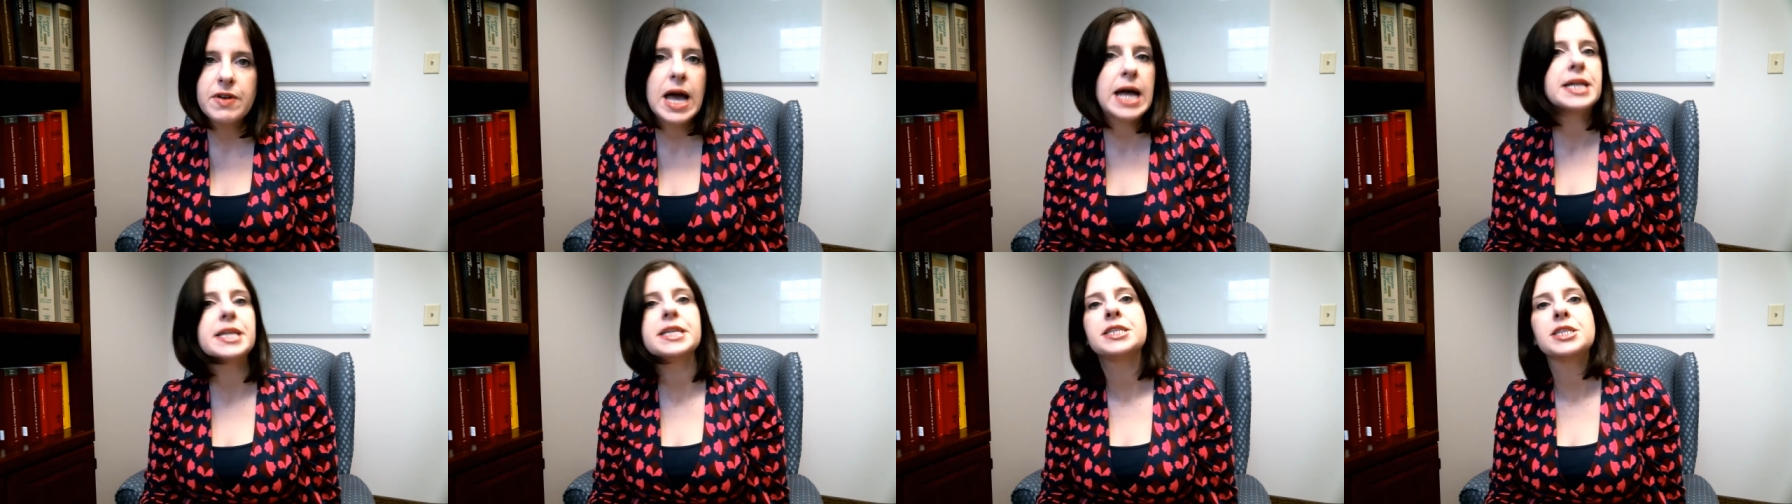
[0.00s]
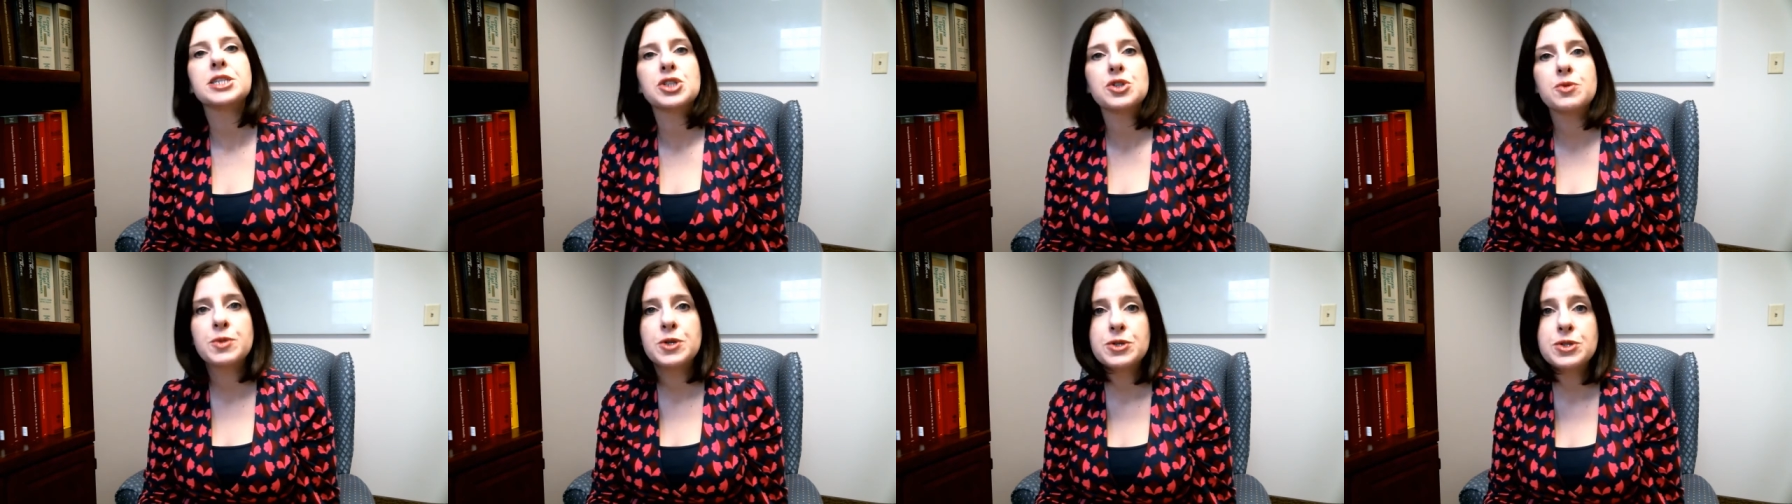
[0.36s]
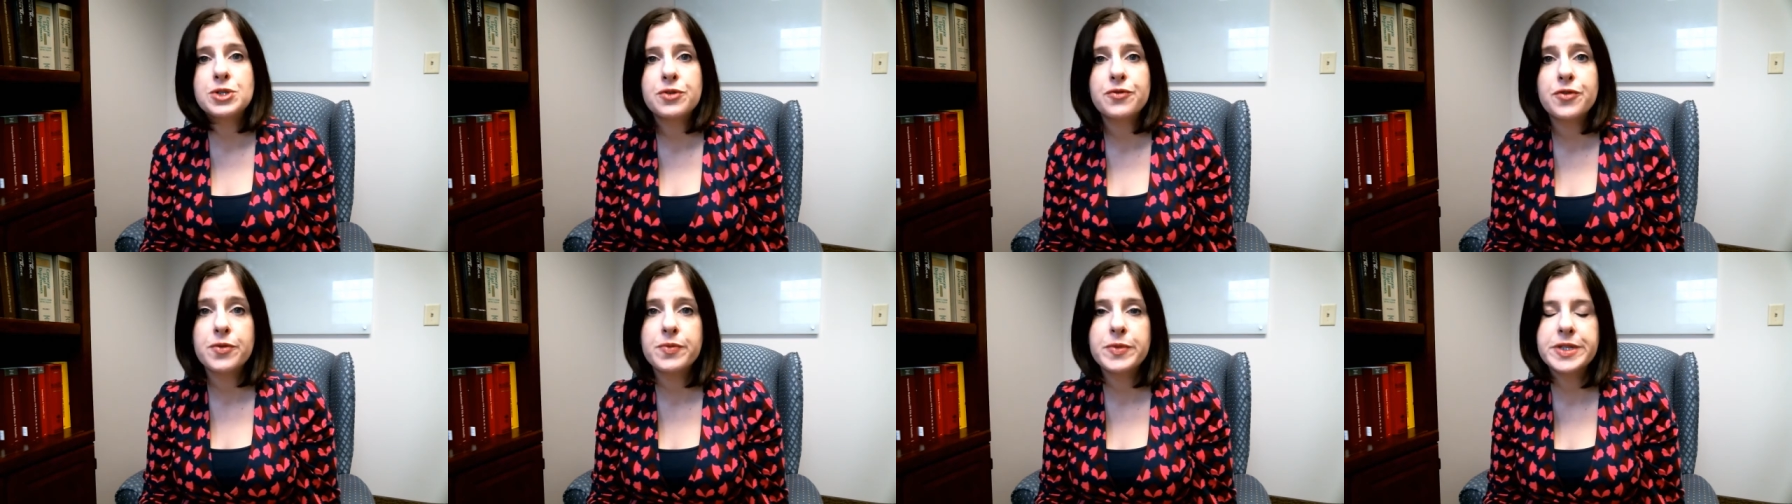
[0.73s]
any
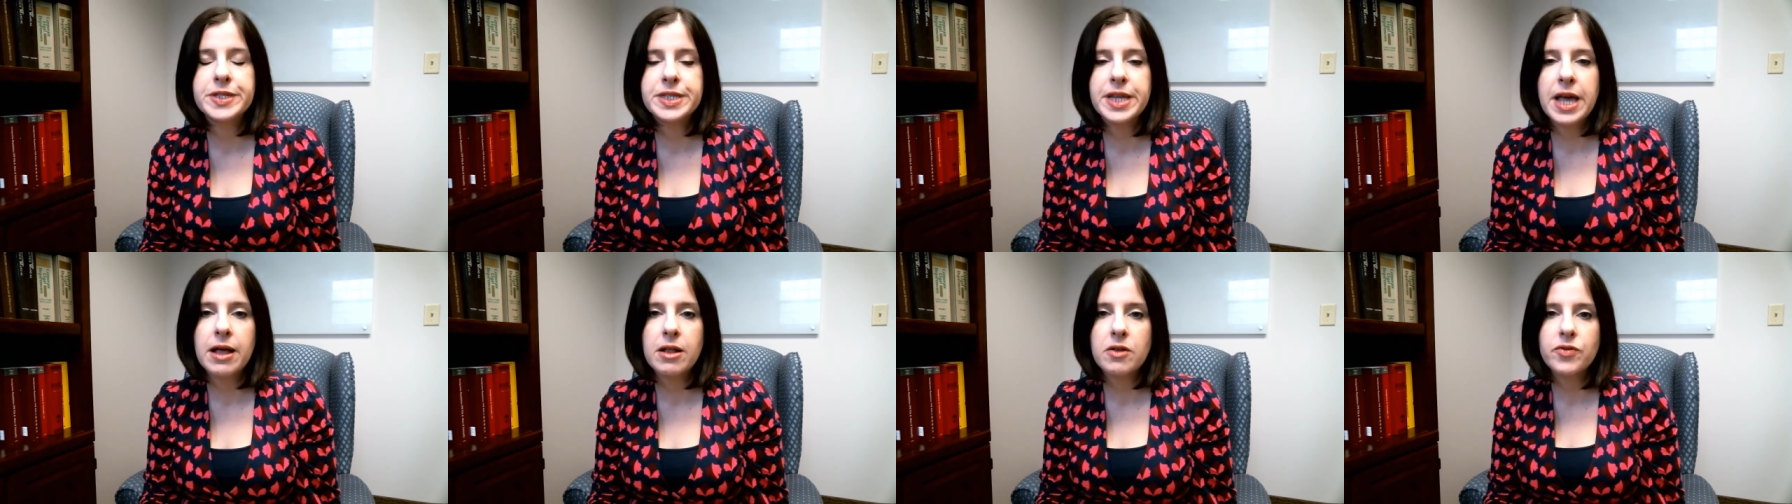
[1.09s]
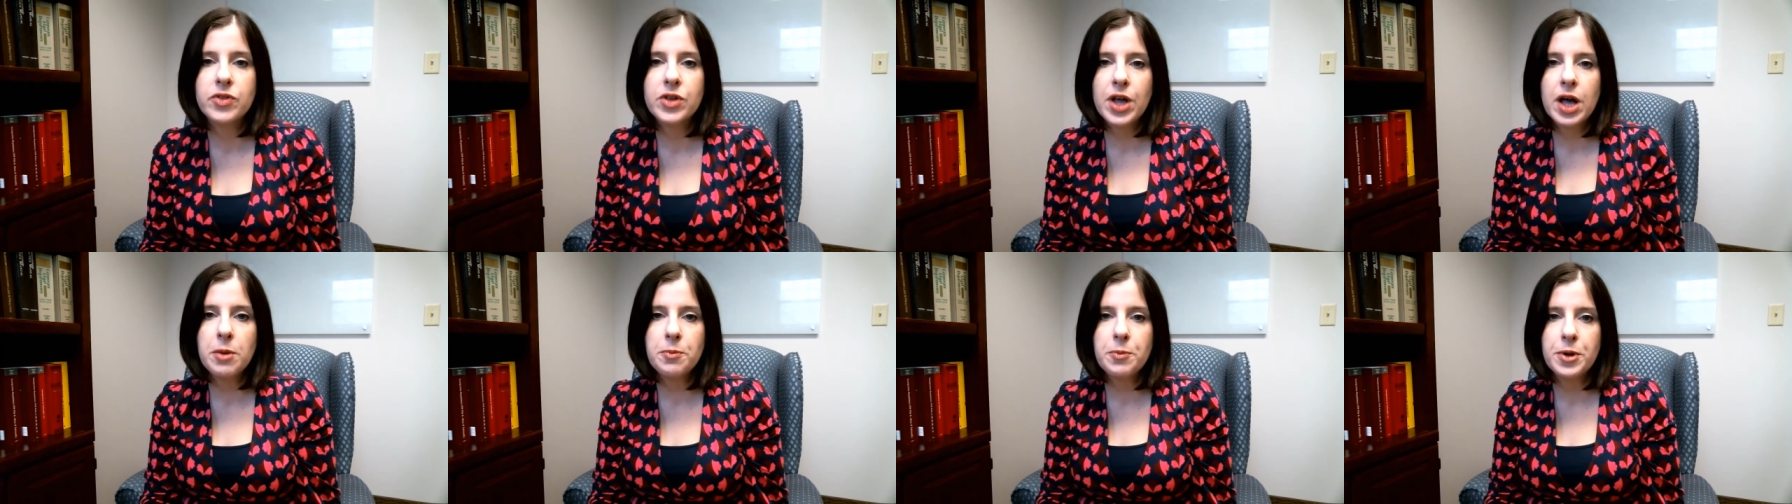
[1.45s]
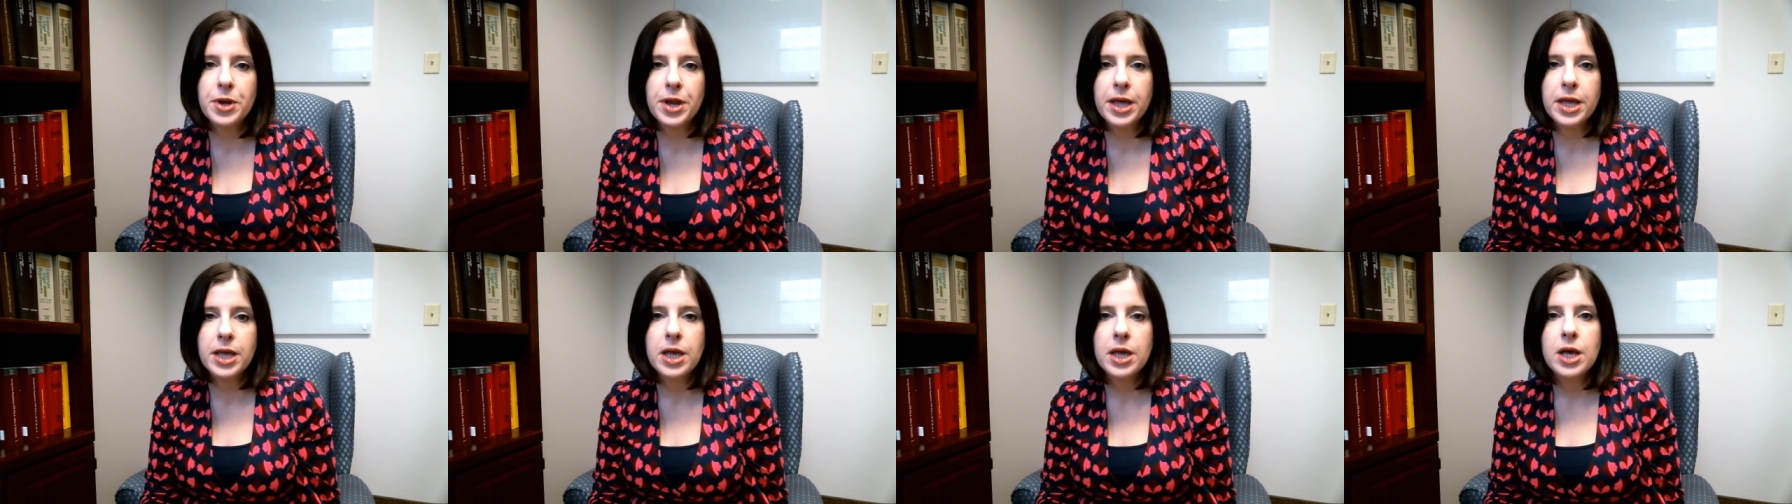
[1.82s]
distribution from the sale of the
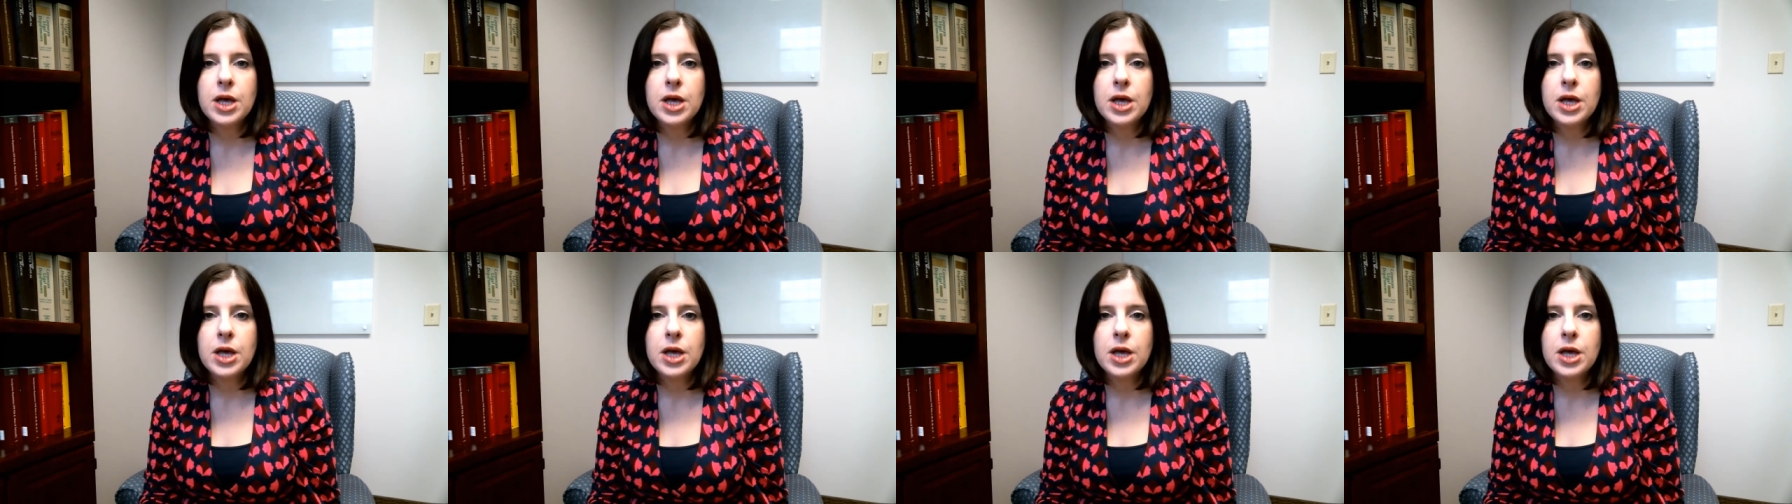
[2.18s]
company.